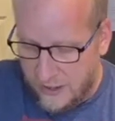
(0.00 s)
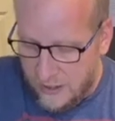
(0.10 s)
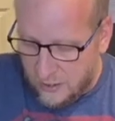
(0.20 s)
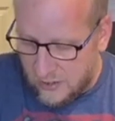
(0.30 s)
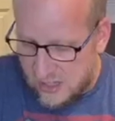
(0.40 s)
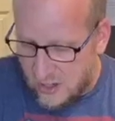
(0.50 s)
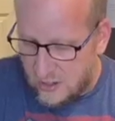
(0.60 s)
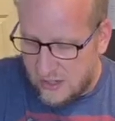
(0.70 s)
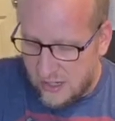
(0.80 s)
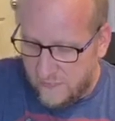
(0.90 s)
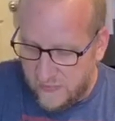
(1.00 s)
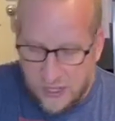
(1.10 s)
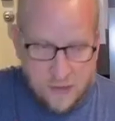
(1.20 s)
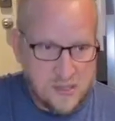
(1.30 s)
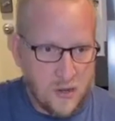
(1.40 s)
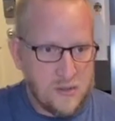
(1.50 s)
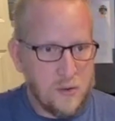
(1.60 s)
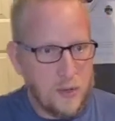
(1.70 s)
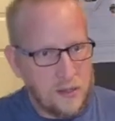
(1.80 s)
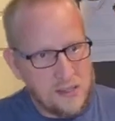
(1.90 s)
It'll start to
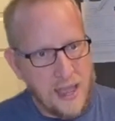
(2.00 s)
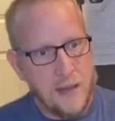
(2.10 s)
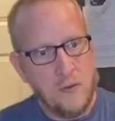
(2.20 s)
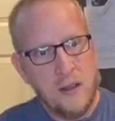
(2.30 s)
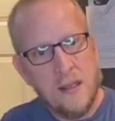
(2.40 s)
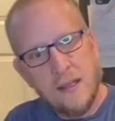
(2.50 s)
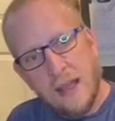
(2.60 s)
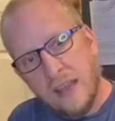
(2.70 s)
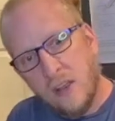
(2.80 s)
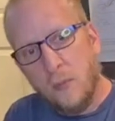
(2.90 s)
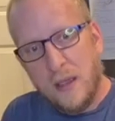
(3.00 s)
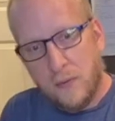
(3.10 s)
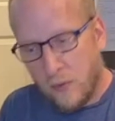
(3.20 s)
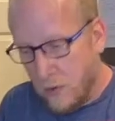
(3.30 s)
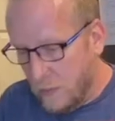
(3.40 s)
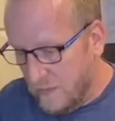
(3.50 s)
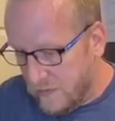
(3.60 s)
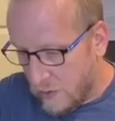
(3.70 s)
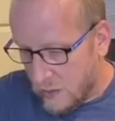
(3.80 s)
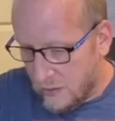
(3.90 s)
wilt down, and there'll be room
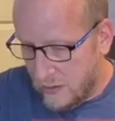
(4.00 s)
for